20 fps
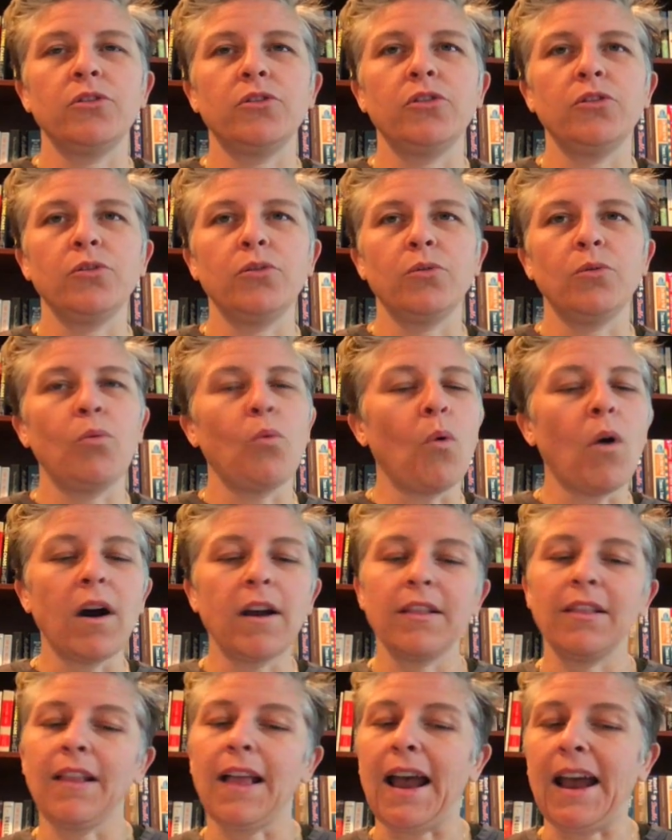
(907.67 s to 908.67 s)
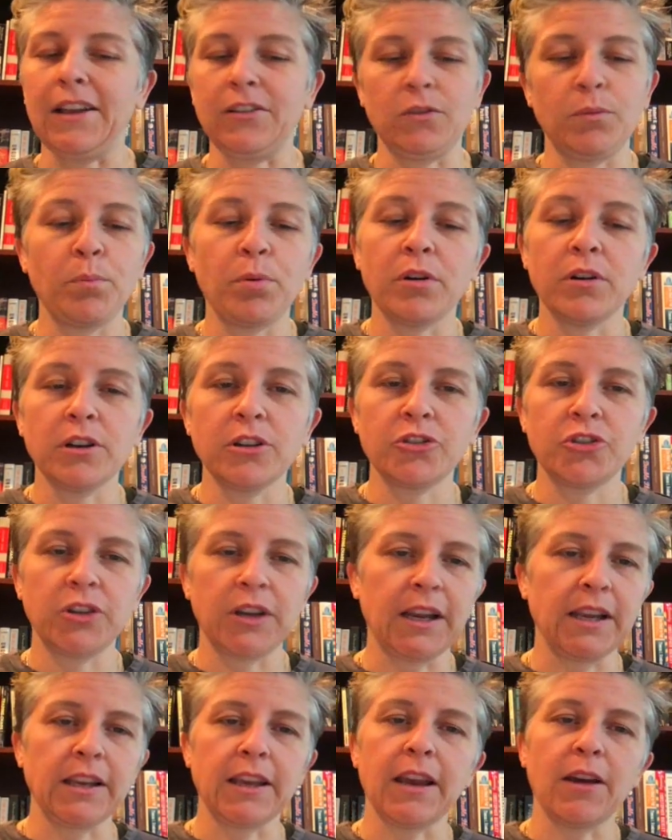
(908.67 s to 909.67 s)
do one last push
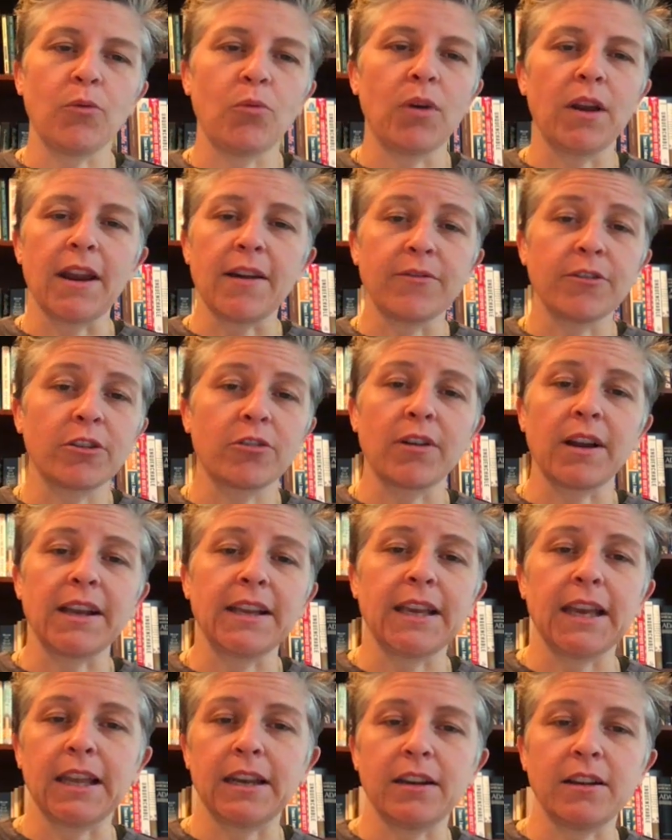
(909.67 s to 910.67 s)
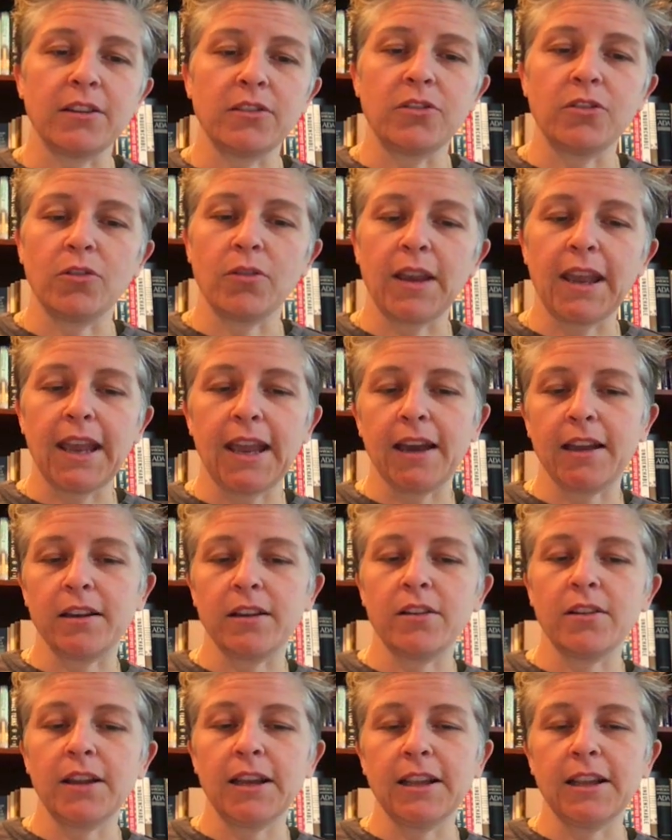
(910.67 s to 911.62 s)
and get whatever great candidates you can